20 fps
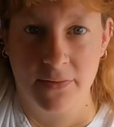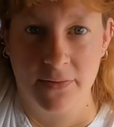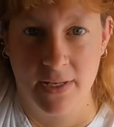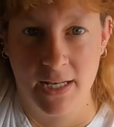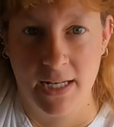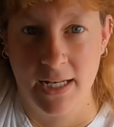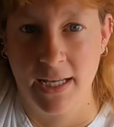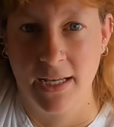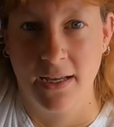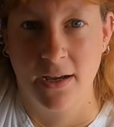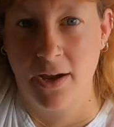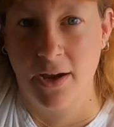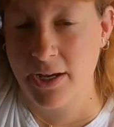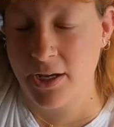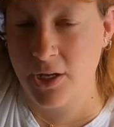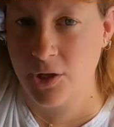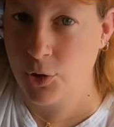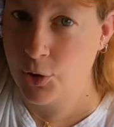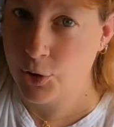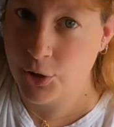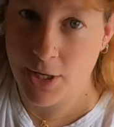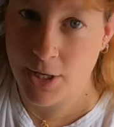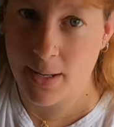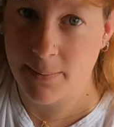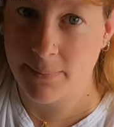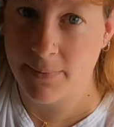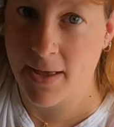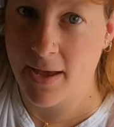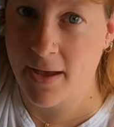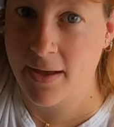the ceiling, I could hook it
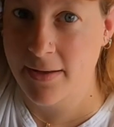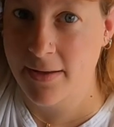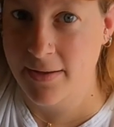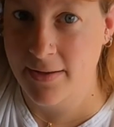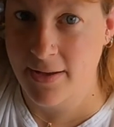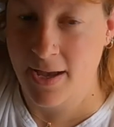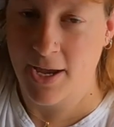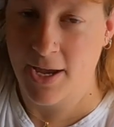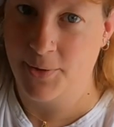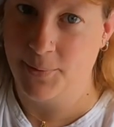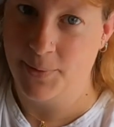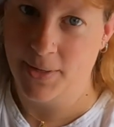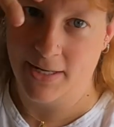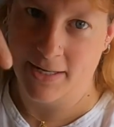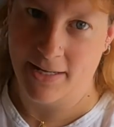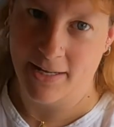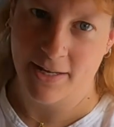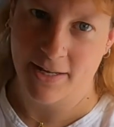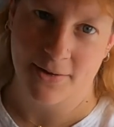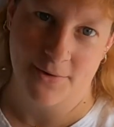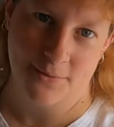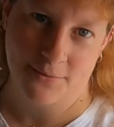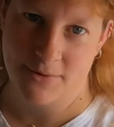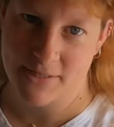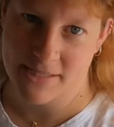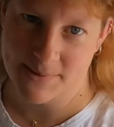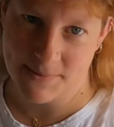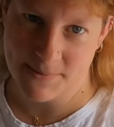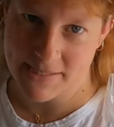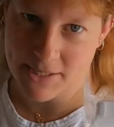up there and quickly
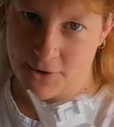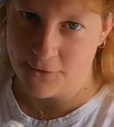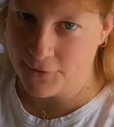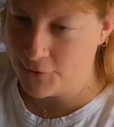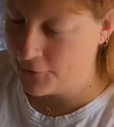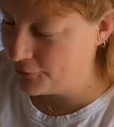rinse myself